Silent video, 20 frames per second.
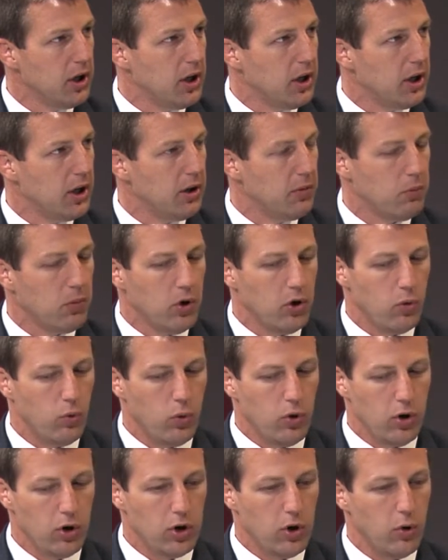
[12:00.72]
Um,
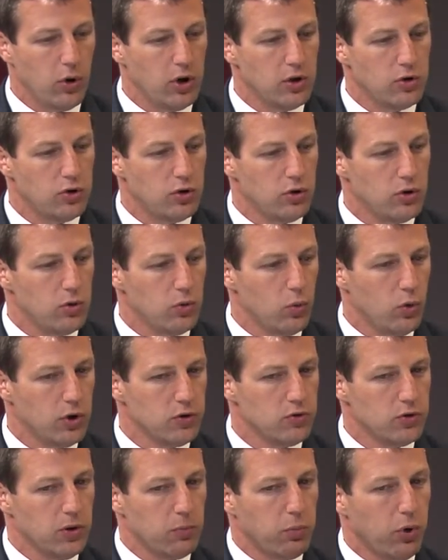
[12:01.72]
we're going to,
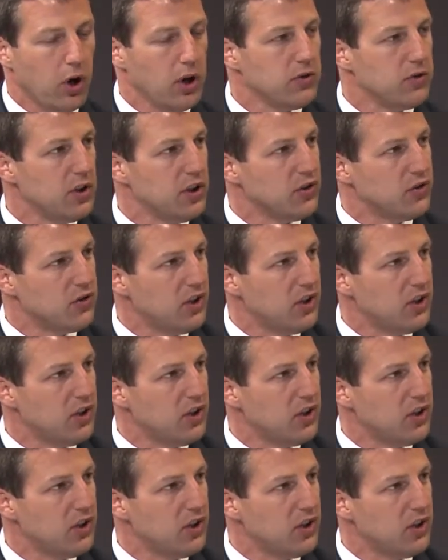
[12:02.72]
once the president